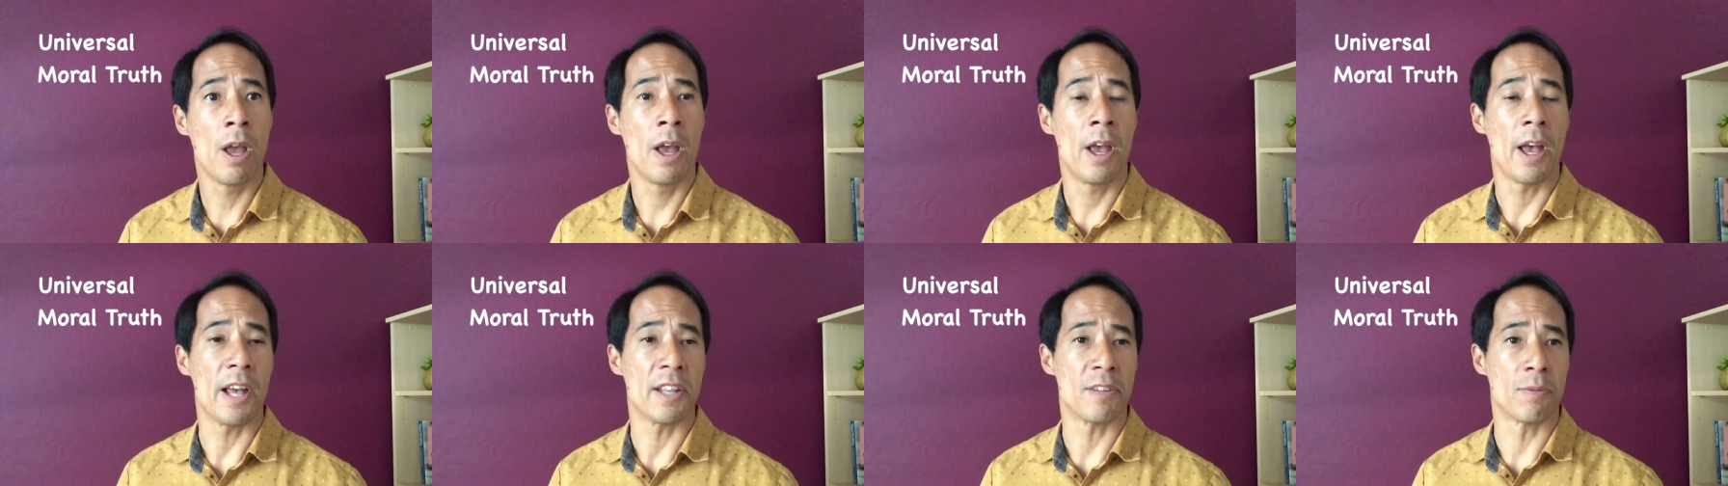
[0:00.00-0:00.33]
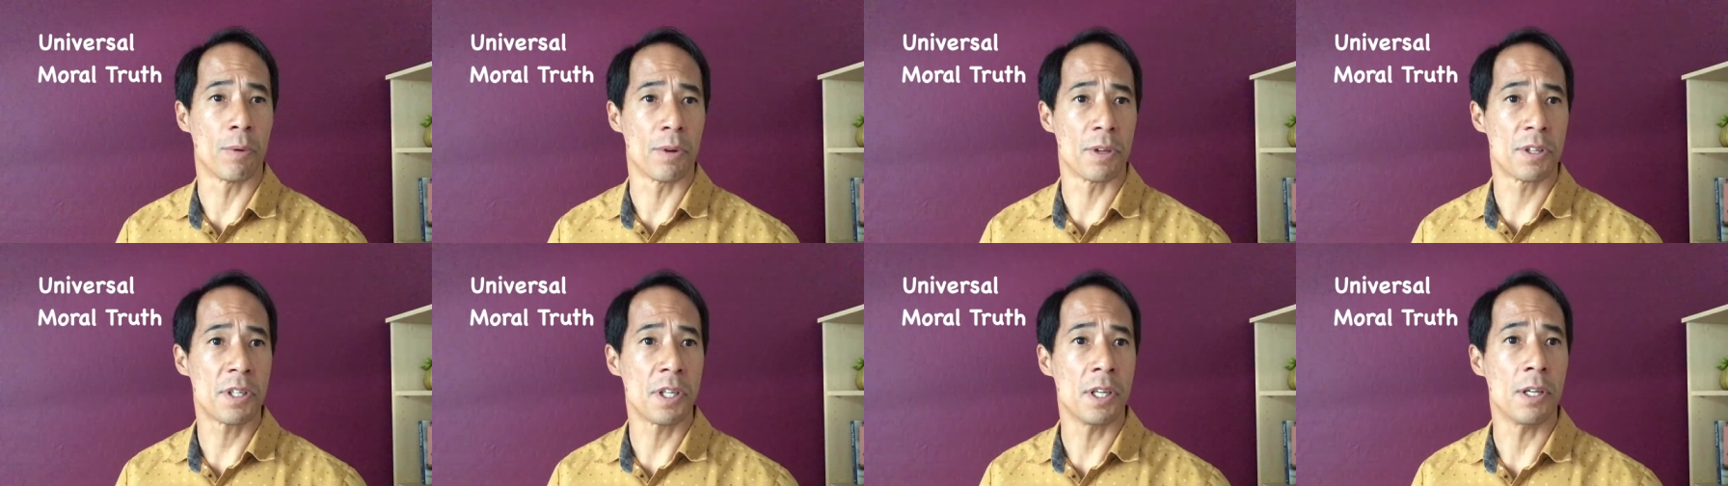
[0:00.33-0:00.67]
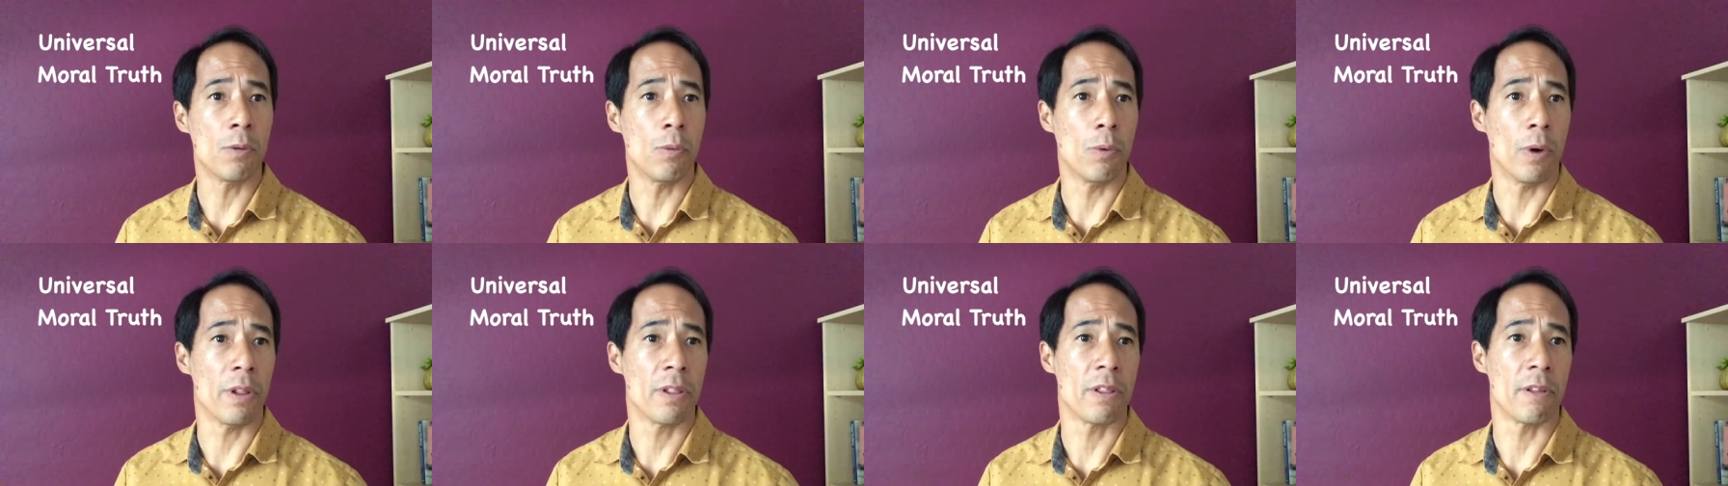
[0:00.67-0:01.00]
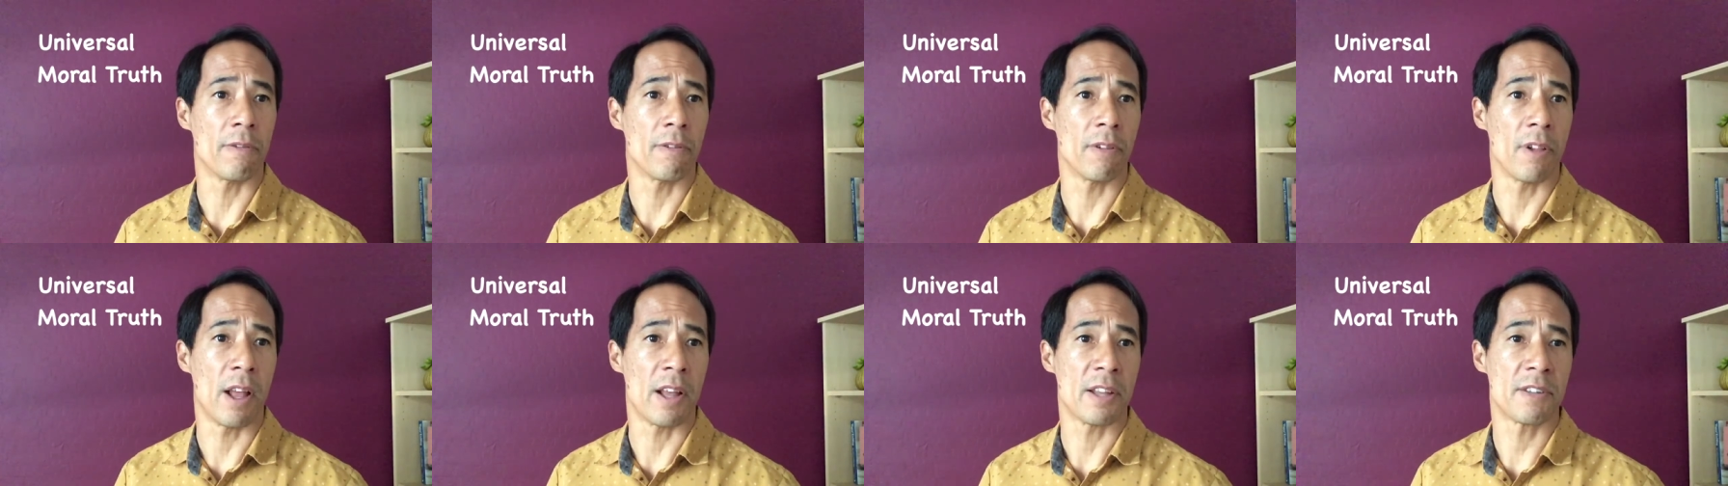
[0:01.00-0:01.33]
as we'll see with the
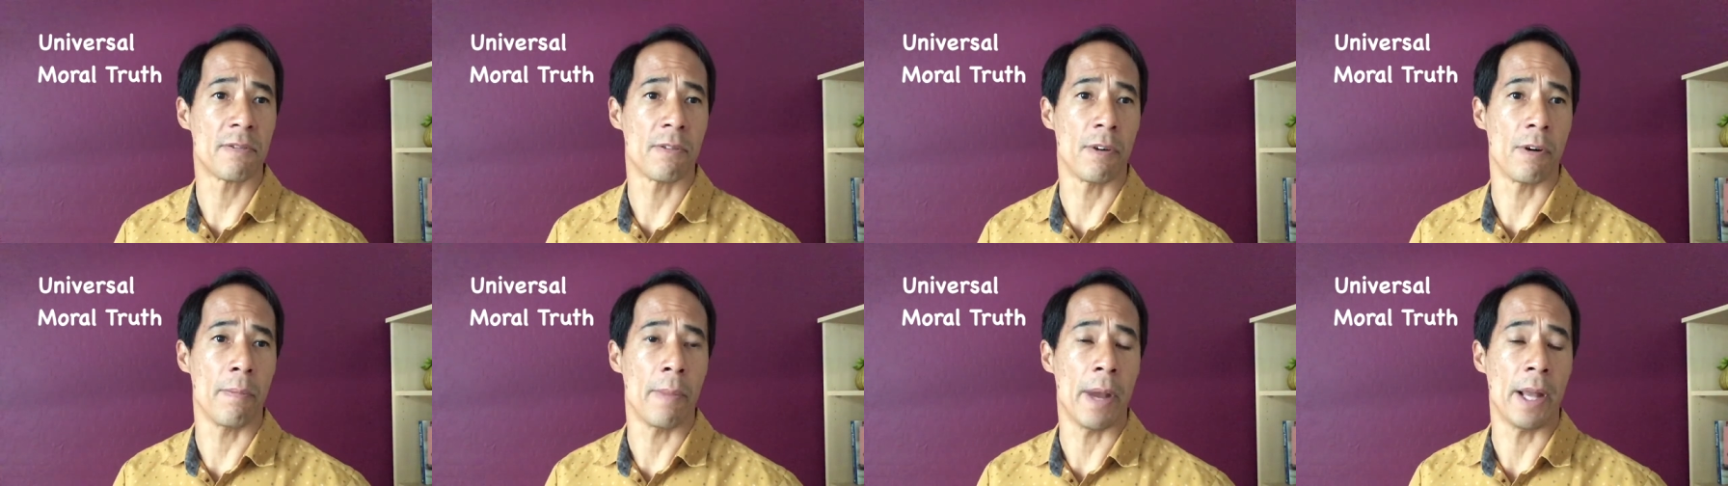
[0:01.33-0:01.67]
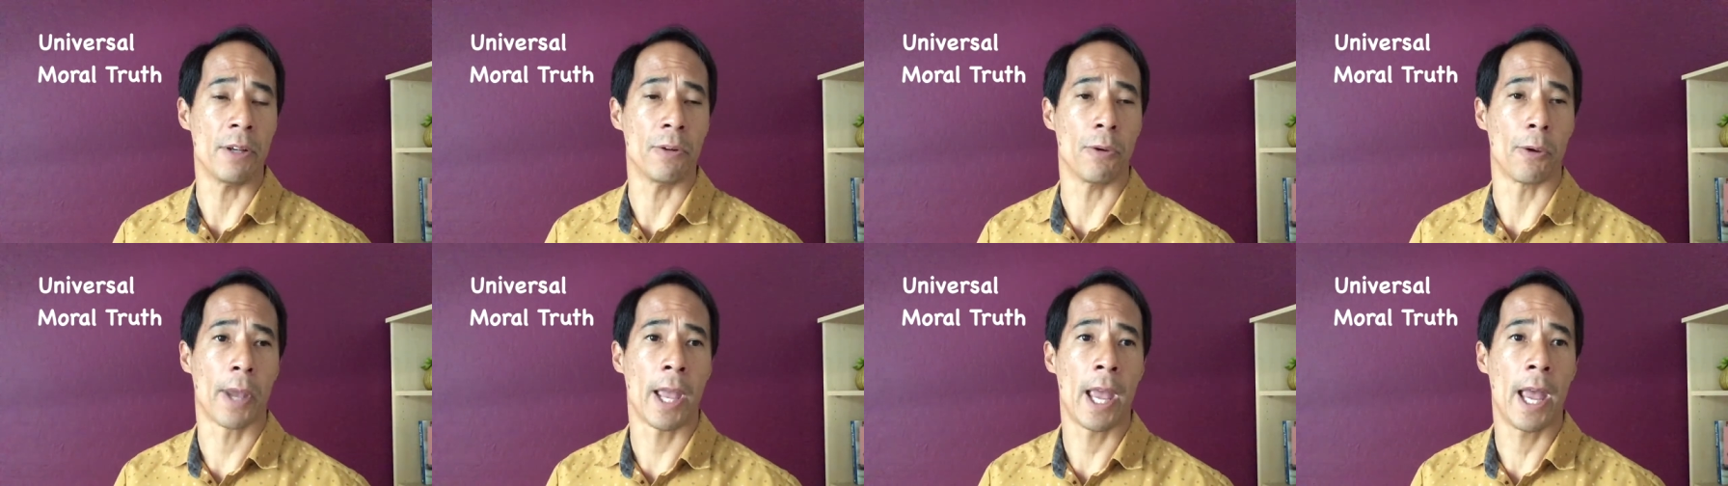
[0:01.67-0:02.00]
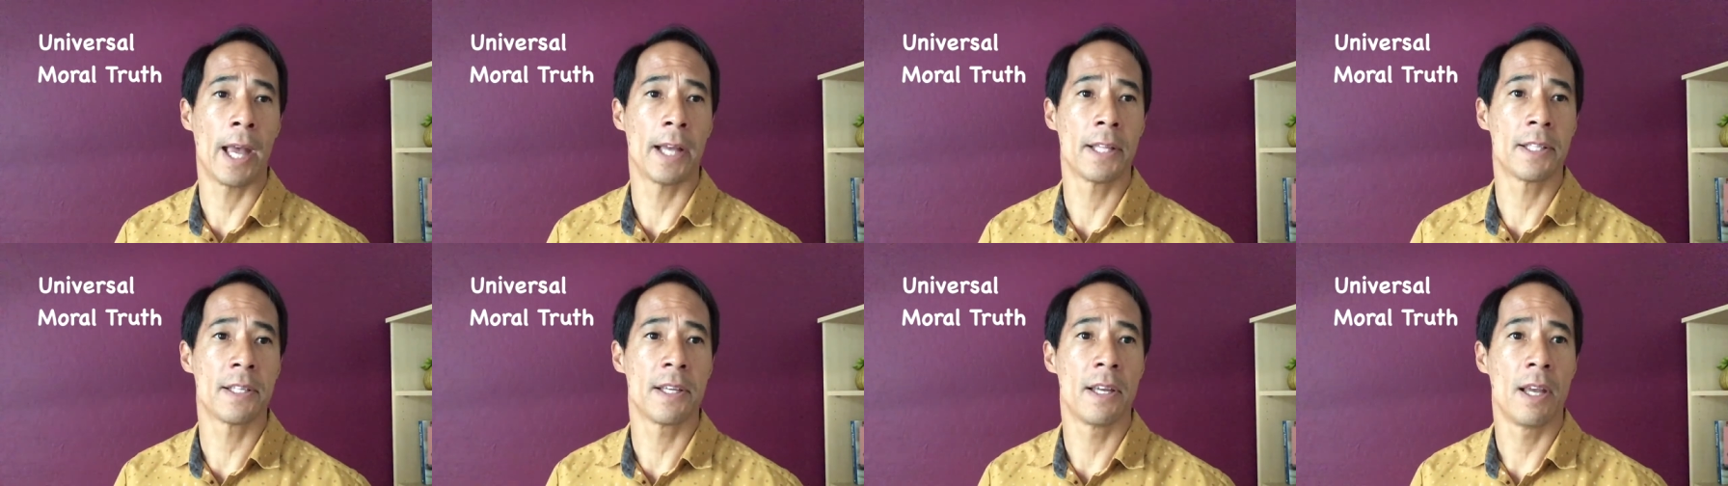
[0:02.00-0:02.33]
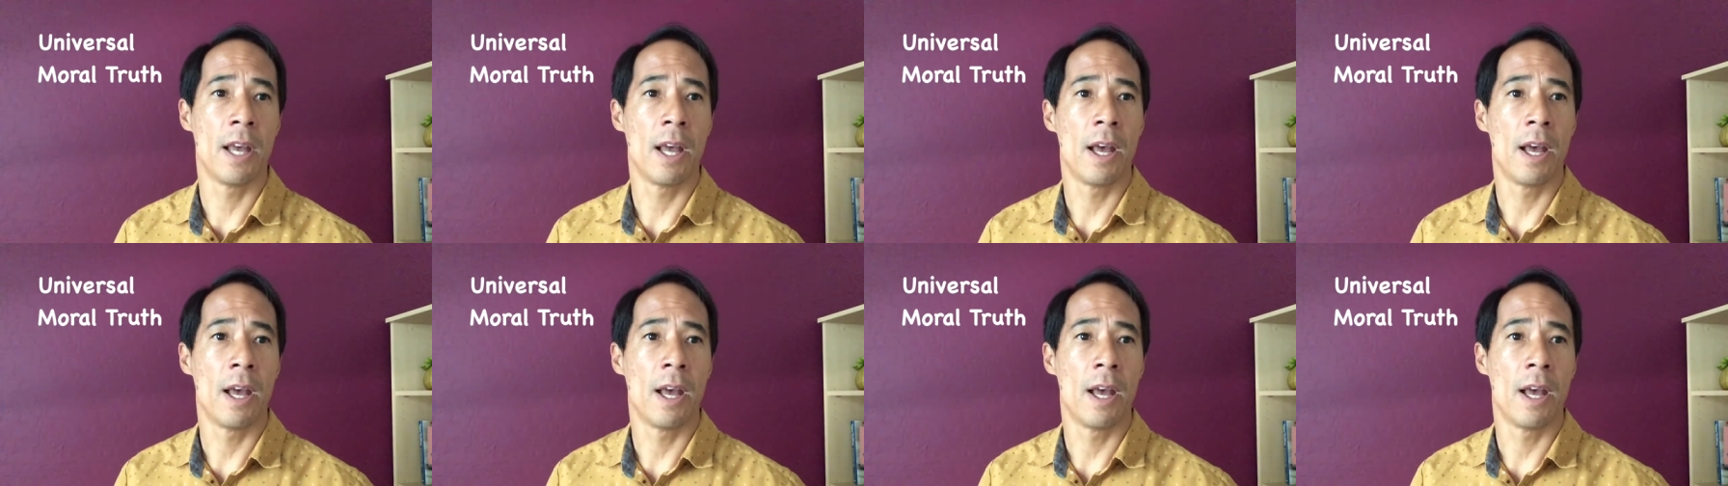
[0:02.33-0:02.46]
philosopher Immanuel Kant,